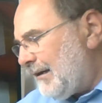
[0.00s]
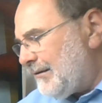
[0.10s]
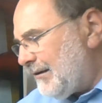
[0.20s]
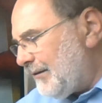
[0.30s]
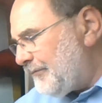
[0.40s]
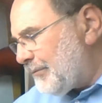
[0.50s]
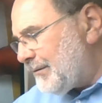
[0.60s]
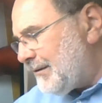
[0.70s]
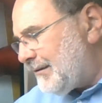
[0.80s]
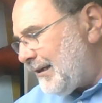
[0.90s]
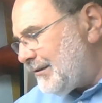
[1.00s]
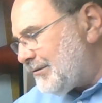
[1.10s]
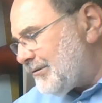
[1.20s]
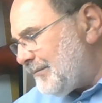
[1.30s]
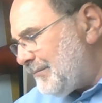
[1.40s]
And therefore, the test
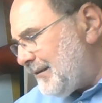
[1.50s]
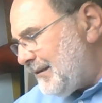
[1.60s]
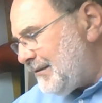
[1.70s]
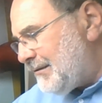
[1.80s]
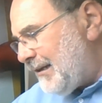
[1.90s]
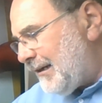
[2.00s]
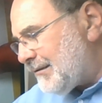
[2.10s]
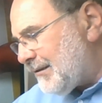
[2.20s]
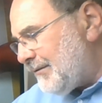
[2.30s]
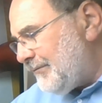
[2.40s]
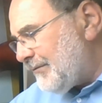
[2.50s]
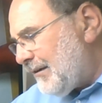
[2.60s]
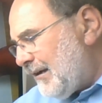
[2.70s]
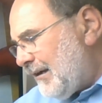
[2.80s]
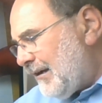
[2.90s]
strip is negative,
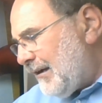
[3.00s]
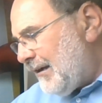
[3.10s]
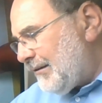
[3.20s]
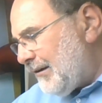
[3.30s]
and